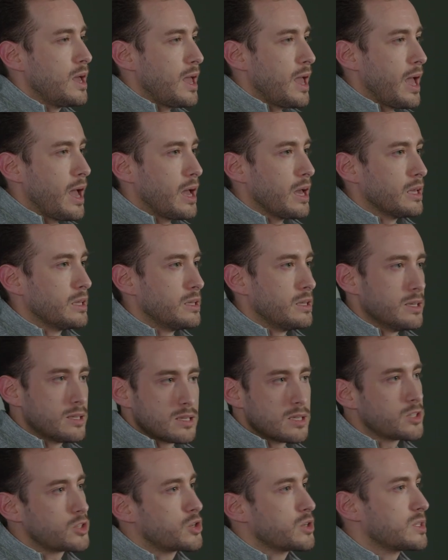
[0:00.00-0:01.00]
And this
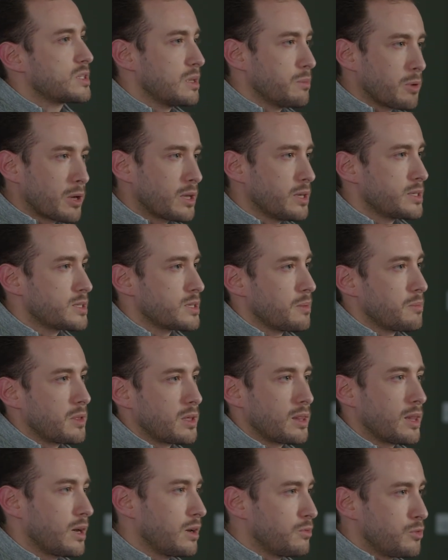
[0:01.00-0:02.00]
is just typically something
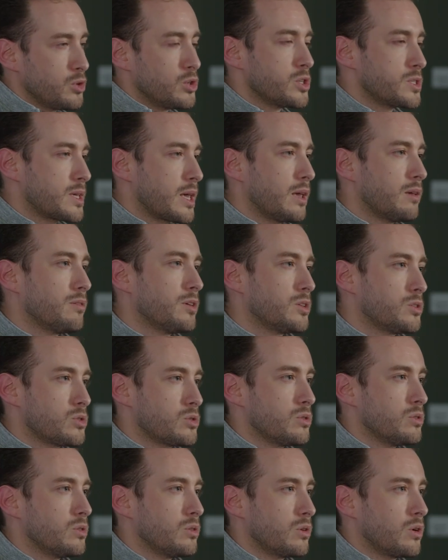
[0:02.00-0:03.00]
that if you just gave it
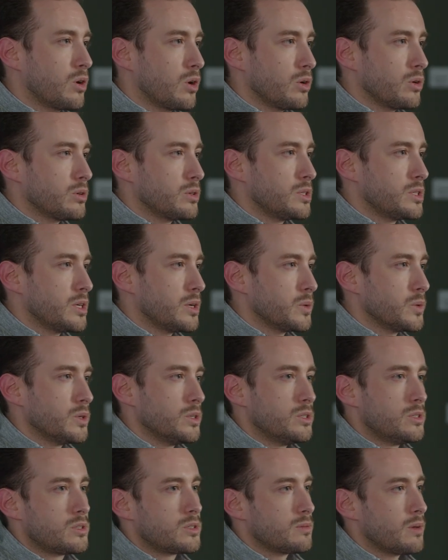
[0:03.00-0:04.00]
to Claude, it
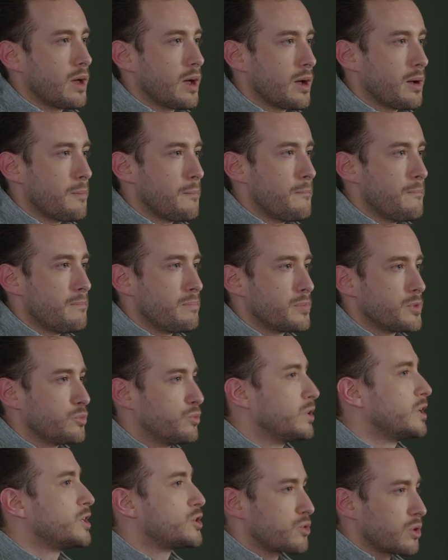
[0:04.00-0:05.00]
would
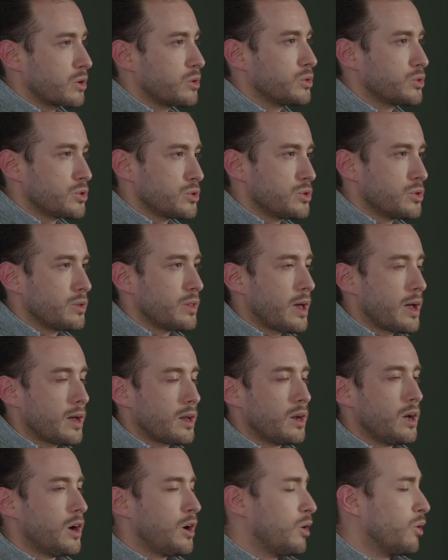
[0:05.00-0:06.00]
really struggle to do that,
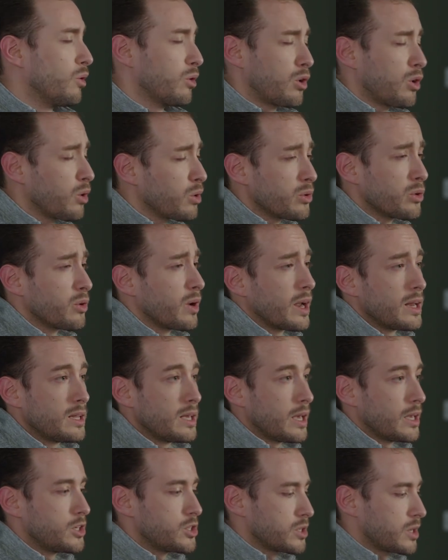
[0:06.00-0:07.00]
or Claude or any
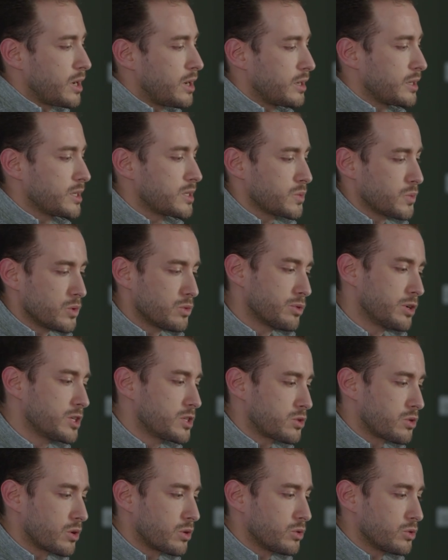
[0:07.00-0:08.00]
agent harness would really
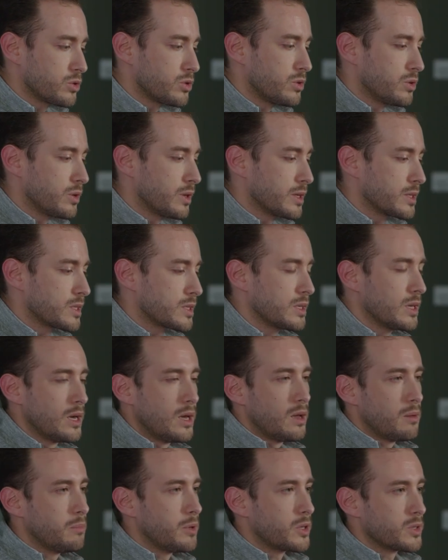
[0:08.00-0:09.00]
struggle to do this
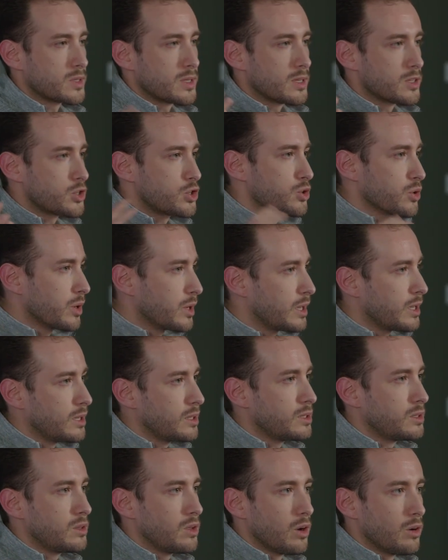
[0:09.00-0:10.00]
because there's
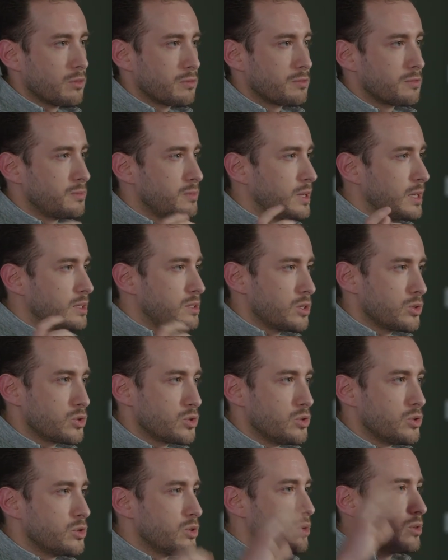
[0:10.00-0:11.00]
joining of data to
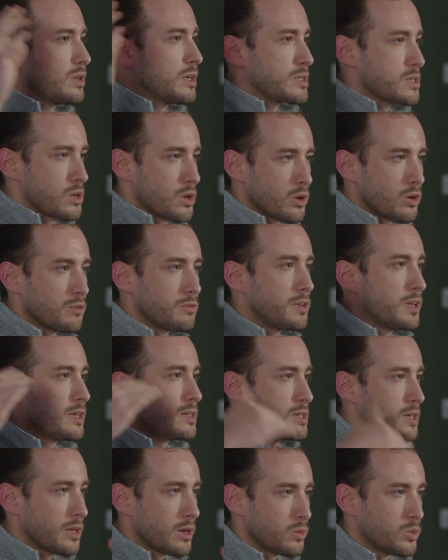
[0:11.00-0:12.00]
do. There's a lot of
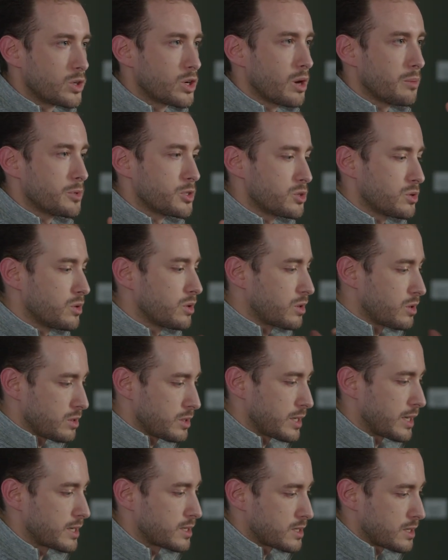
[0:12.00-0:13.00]
data that would come into the
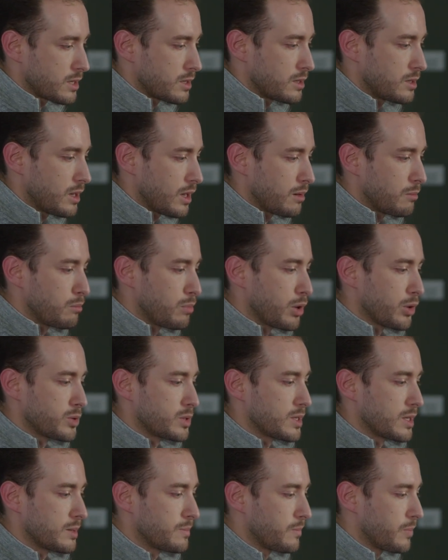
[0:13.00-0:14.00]
context and bloat
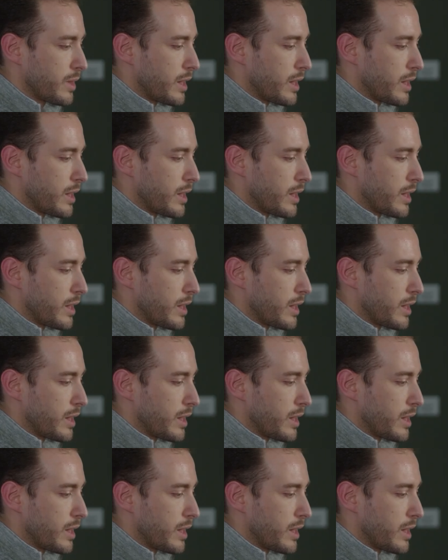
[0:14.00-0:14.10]
it.